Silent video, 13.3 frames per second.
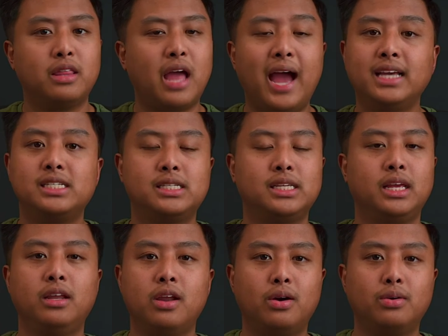I
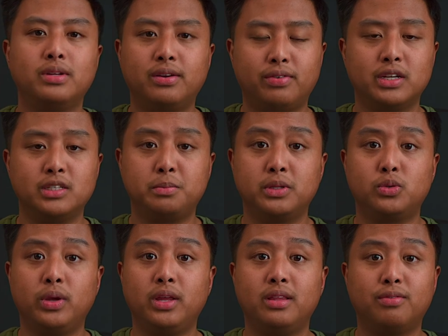see no difference
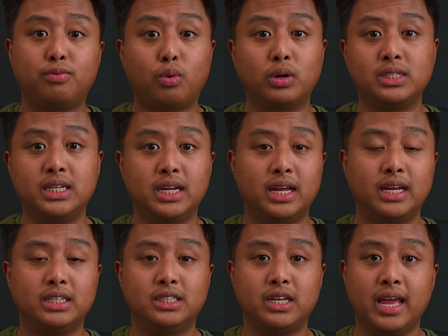between the 14
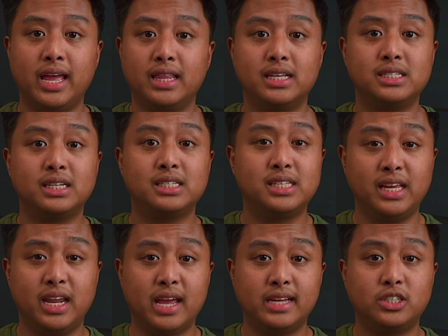inch and the
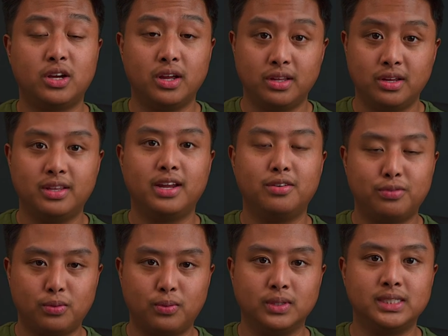16 inch other than
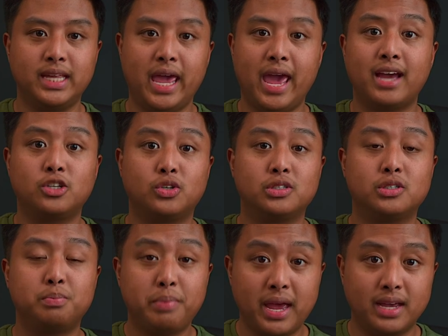of course the extra
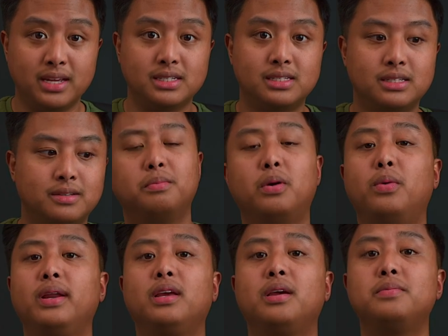space. But
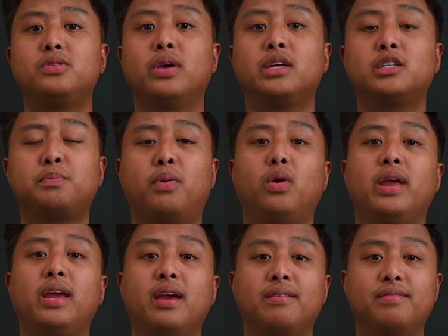when it comes to
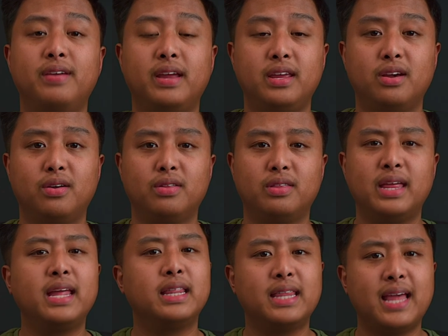exporting a video,
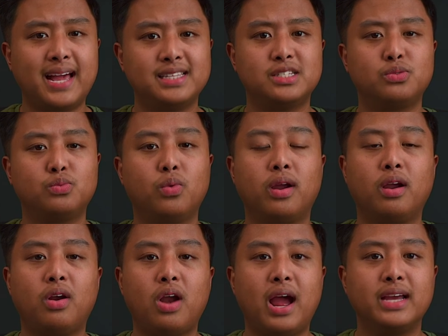then that's
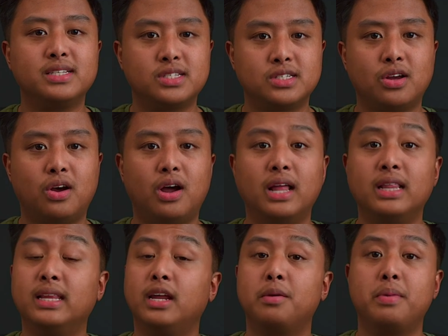where I saw a
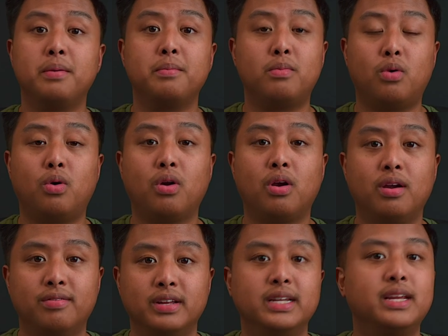little bit more
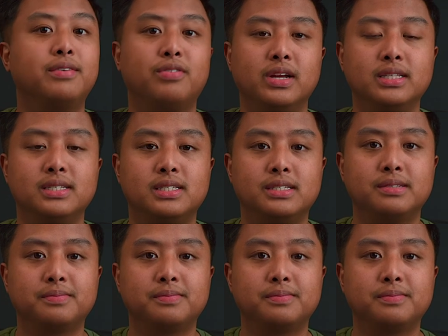of a difference.